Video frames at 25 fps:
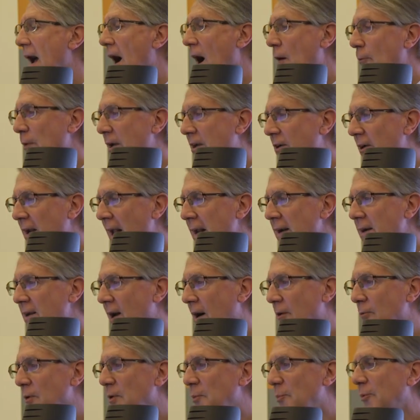And we could end
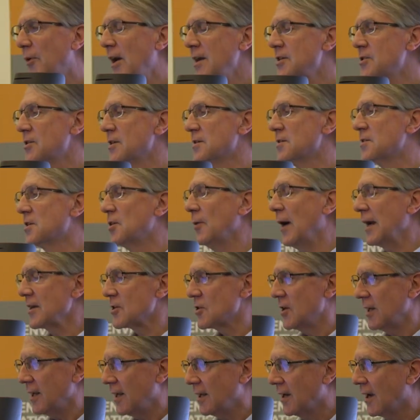up with pressures to
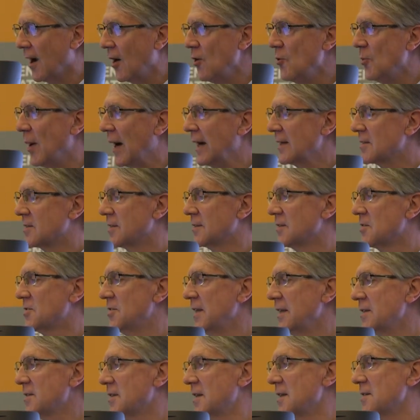actually go back to the
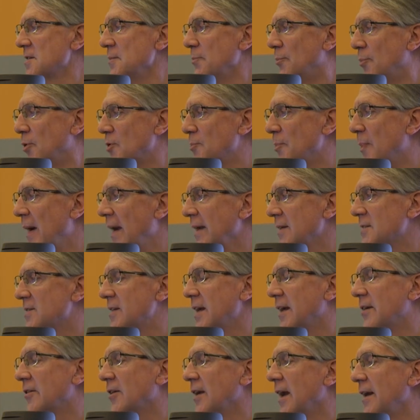60s and put back
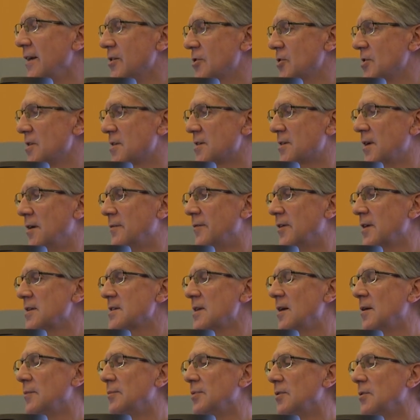segregation. So, for
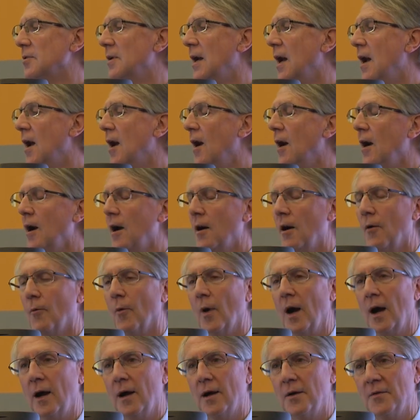example,
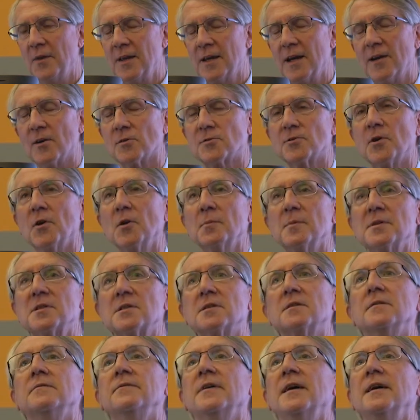uh, the autonomous
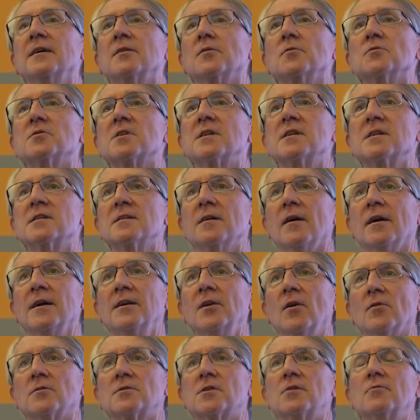vehicles are
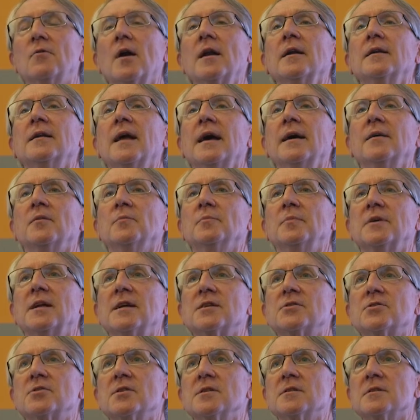designed not to run down
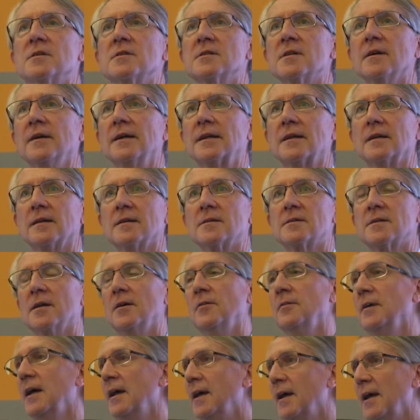pedestrians and cyclists.
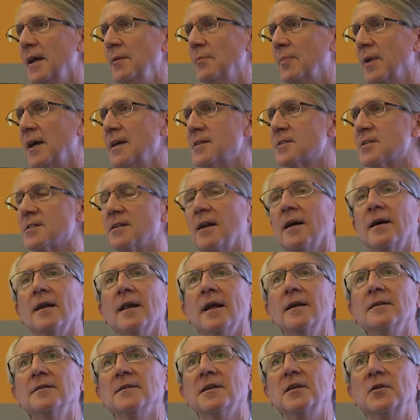So, in places like
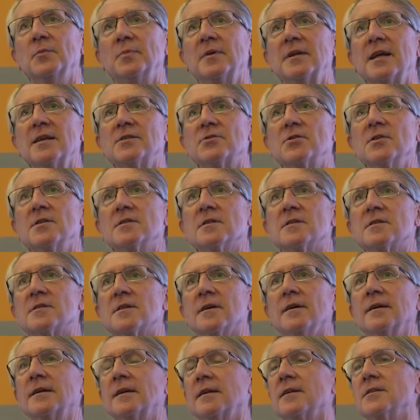London, if pedestrians and
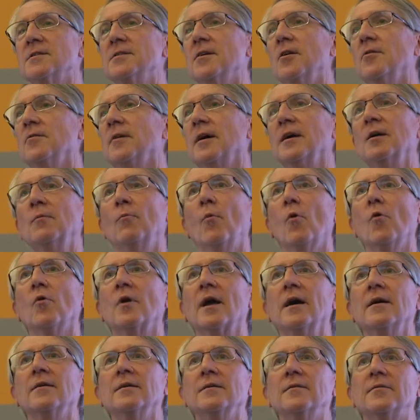cyclists know they can
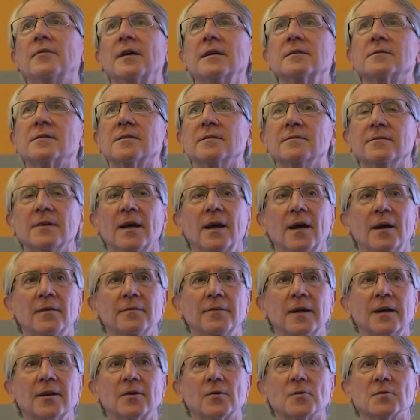walk out in front of
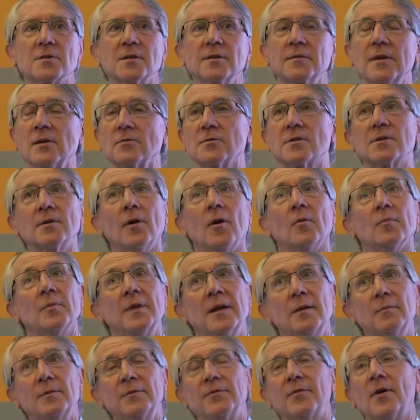vehicles and they'll stop,
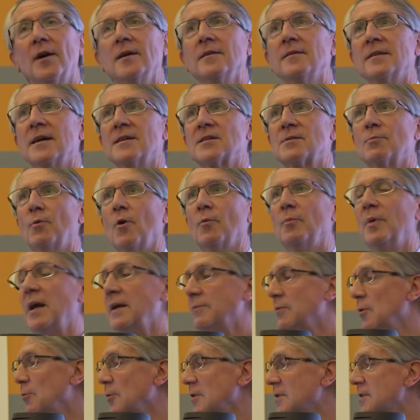then I'm afraid that's what
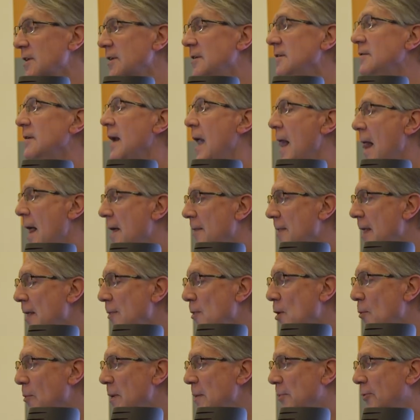people will do.
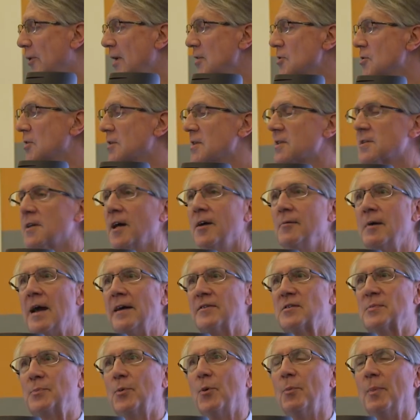Then there'll be pressure to say we
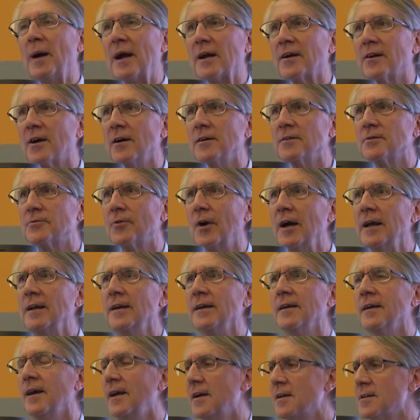have to put back guard
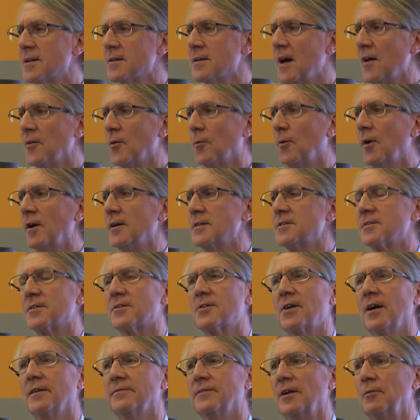railing Otherwise, the
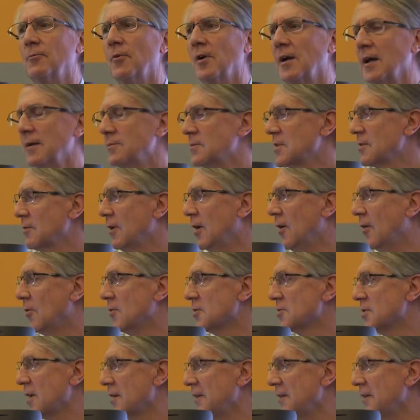traffic will come to a halt.